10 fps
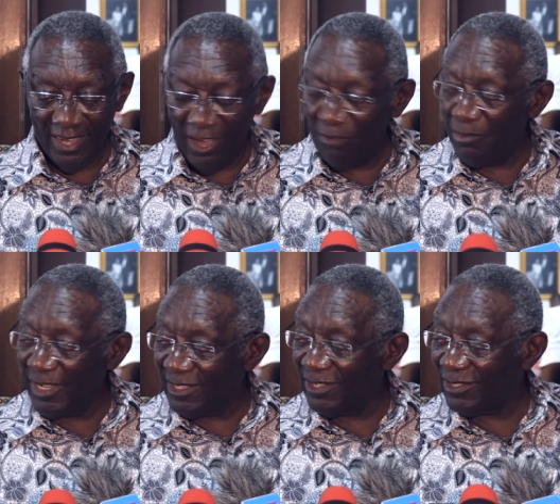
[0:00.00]
on
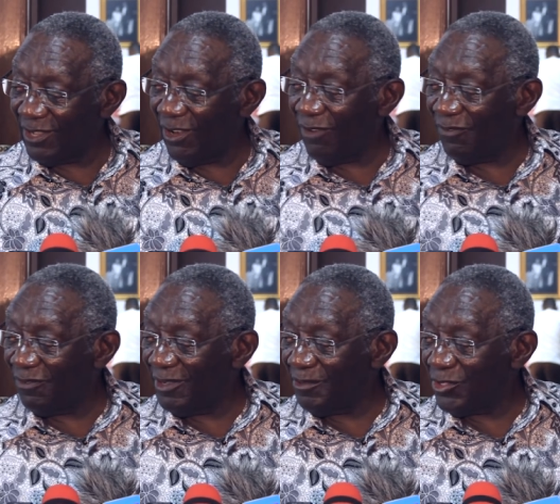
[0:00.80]
basis of
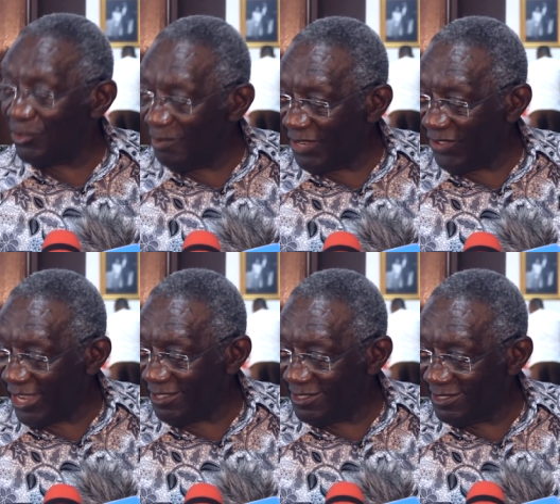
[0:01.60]
human
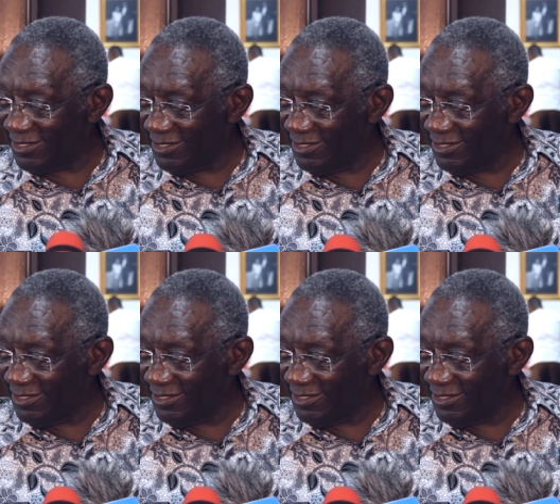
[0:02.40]
rights